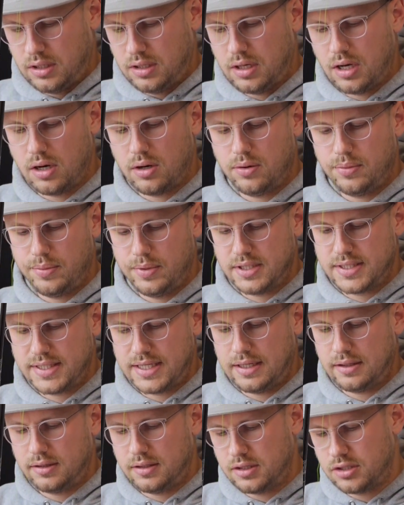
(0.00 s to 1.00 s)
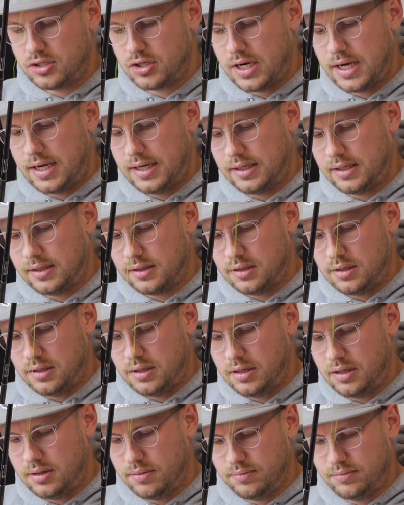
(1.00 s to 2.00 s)
Now I will set the drag
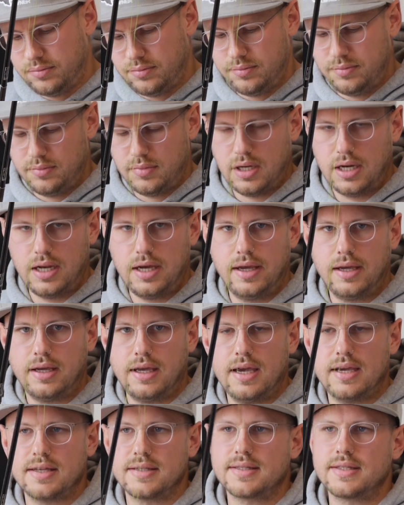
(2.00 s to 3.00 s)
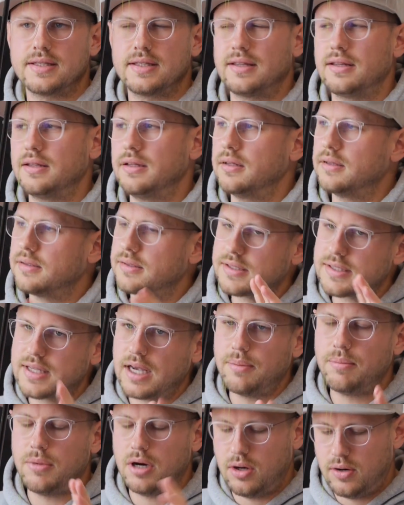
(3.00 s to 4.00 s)
like
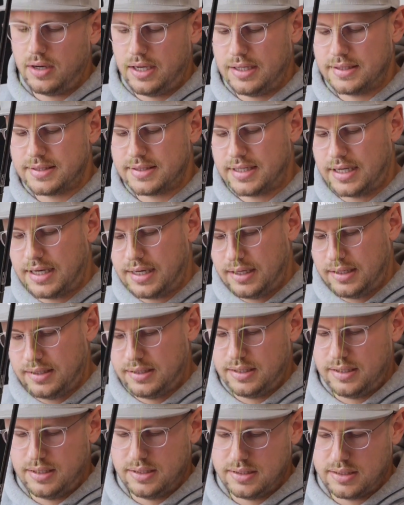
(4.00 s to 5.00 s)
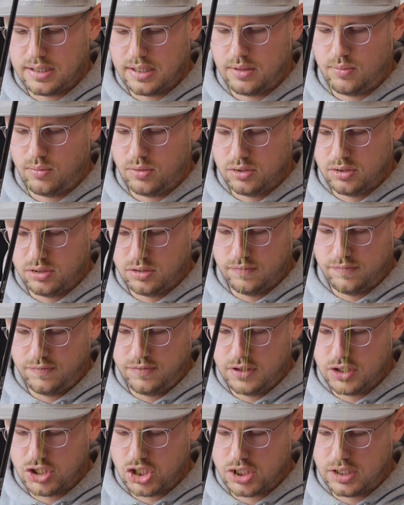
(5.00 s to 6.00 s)
somehow as tight as I want to
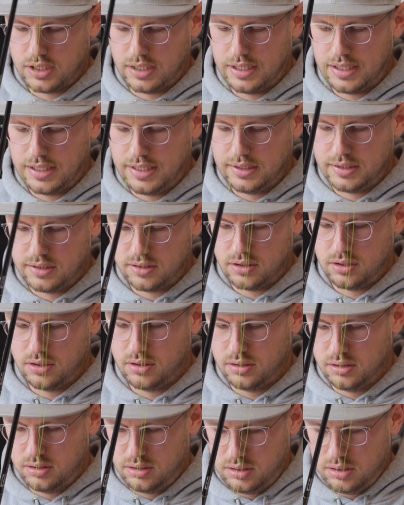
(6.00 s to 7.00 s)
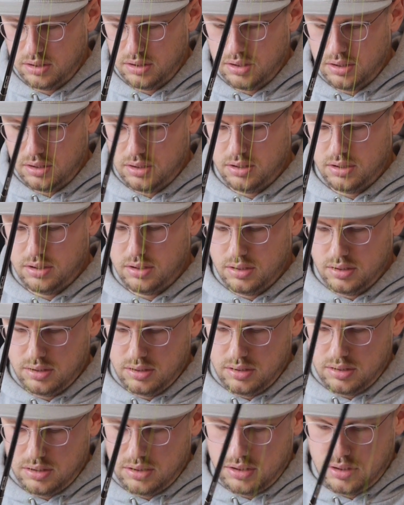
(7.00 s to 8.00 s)
fish later on.
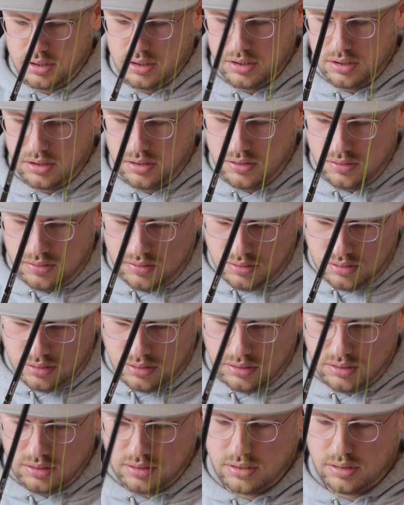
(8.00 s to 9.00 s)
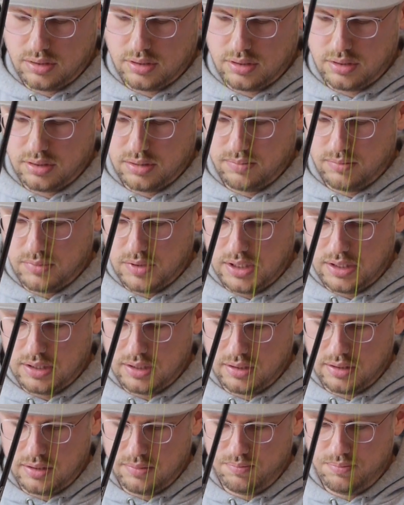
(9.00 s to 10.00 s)
So I make
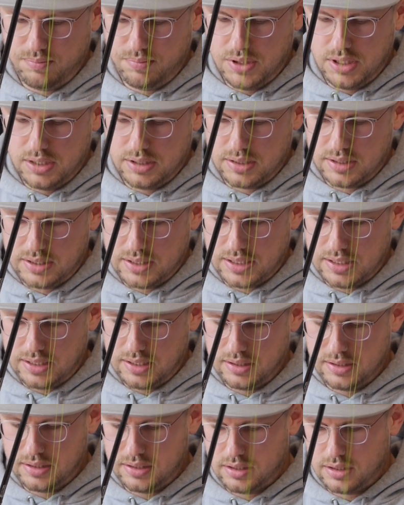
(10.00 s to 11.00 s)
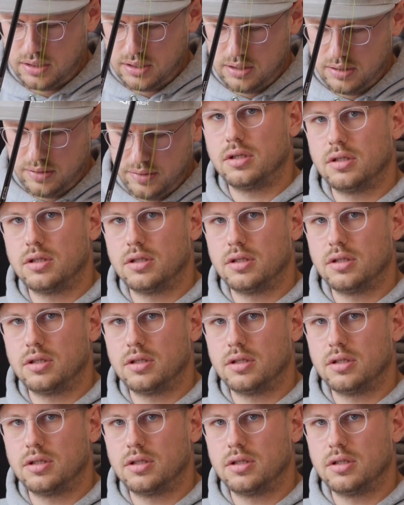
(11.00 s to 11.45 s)
it a bit tighter